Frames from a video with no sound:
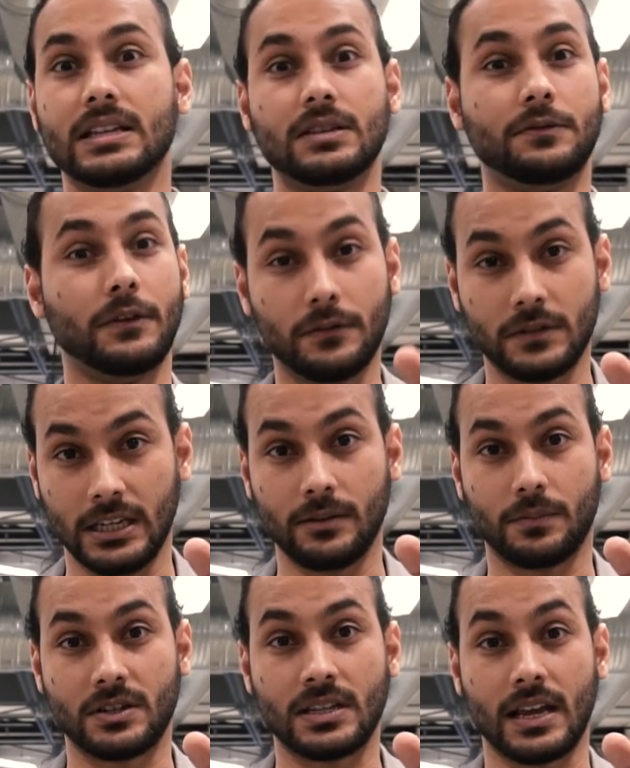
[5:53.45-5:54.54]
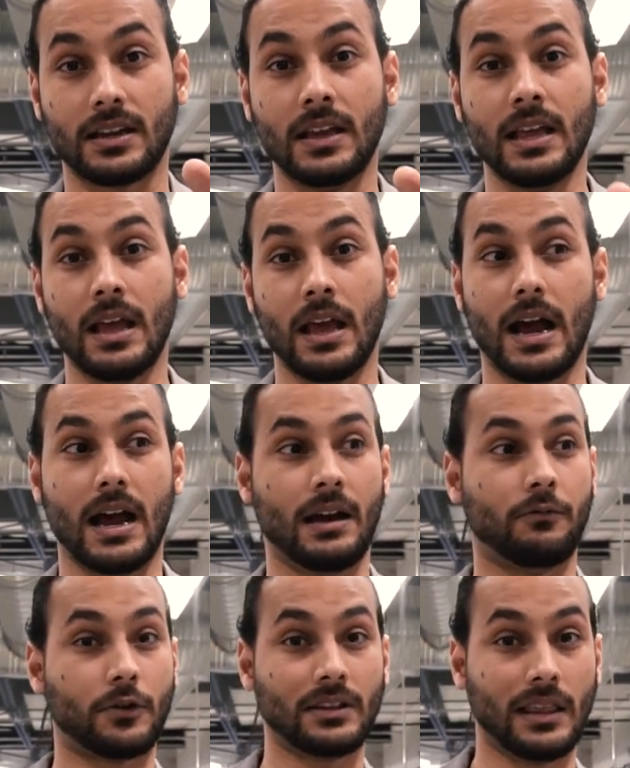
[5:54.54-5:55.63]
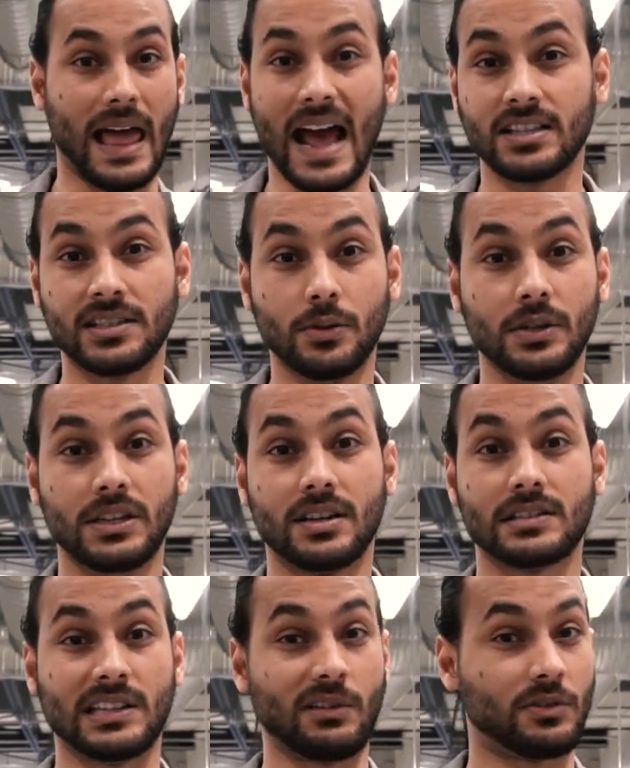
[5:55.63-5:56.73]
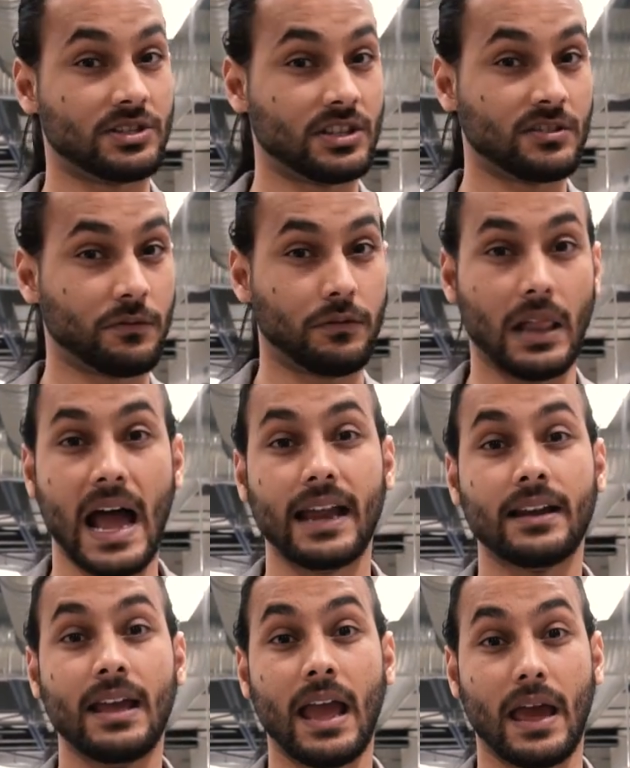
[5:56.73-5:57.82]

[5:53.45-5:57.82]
to 15%. For the last 2 years, they were just flat,